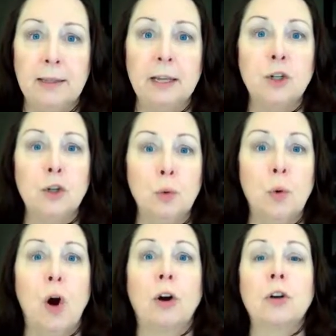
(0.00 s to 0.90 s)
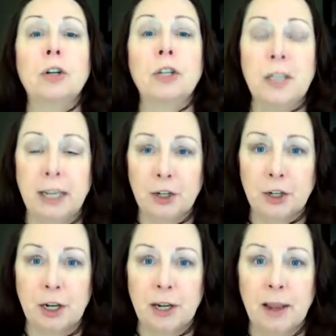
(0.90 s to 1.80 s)
that you are
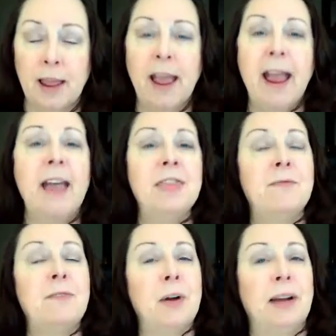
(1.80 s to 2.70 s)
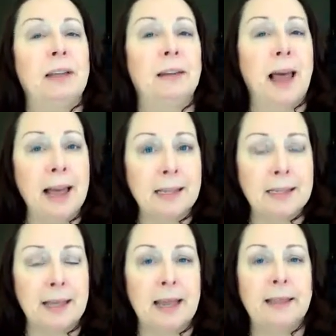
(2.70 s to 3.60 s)
teaching? And the very last
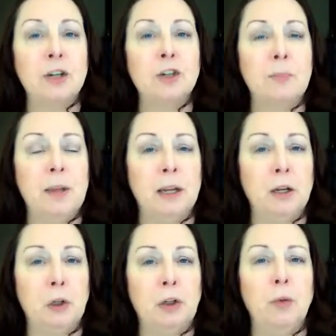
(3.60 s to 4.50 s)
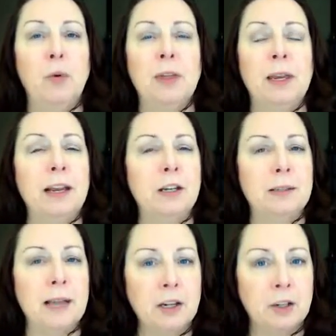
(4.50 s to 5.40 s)
thing that should be included within each
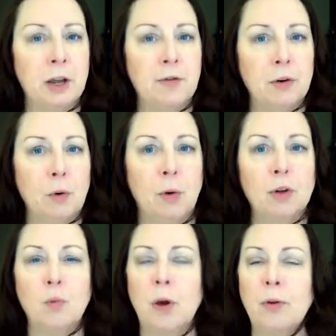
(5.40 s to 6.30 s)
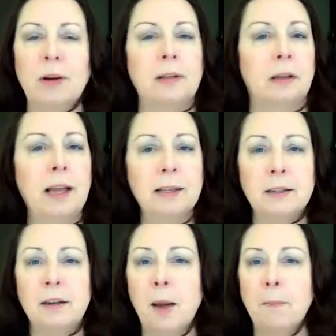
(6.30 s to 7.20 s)
section of your course, whether it's a
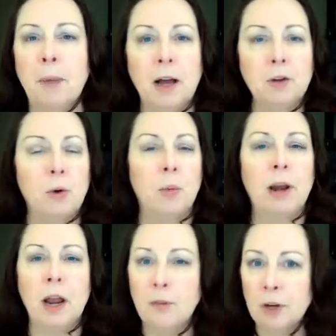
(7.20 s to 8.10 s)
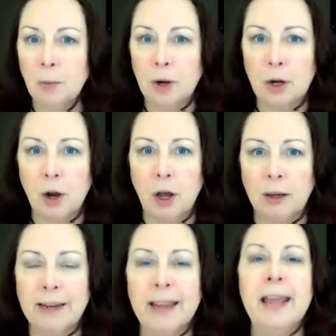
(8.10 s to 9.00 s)
lesson, a module, whatever you want to call it,